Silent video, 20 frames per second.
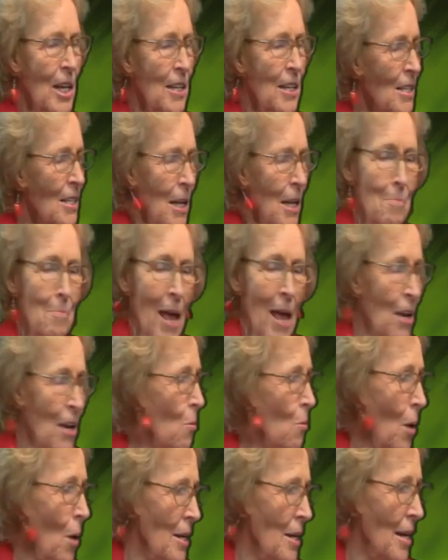It doesn't matter
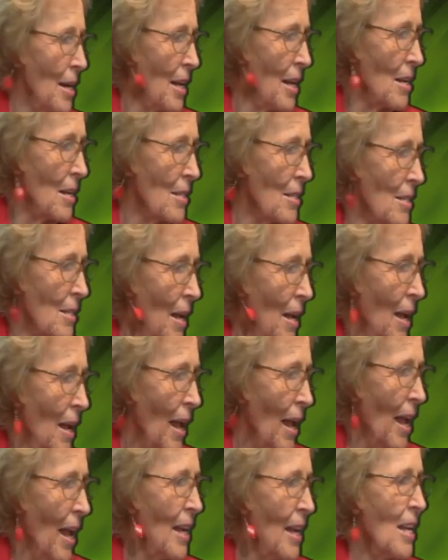what it is.
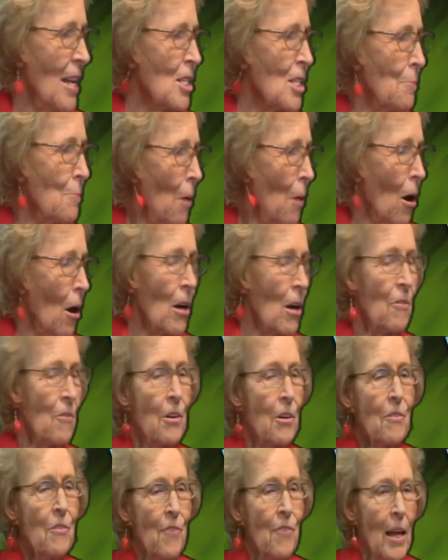It is part of
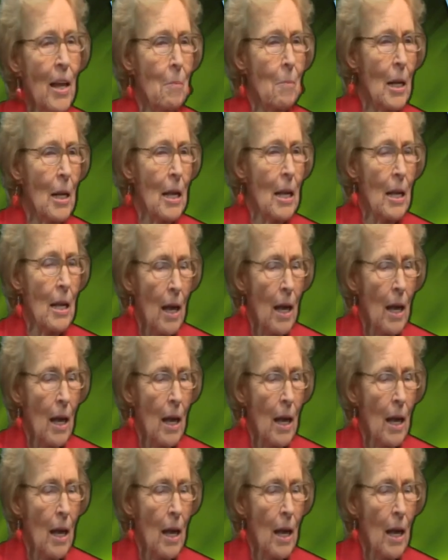your family.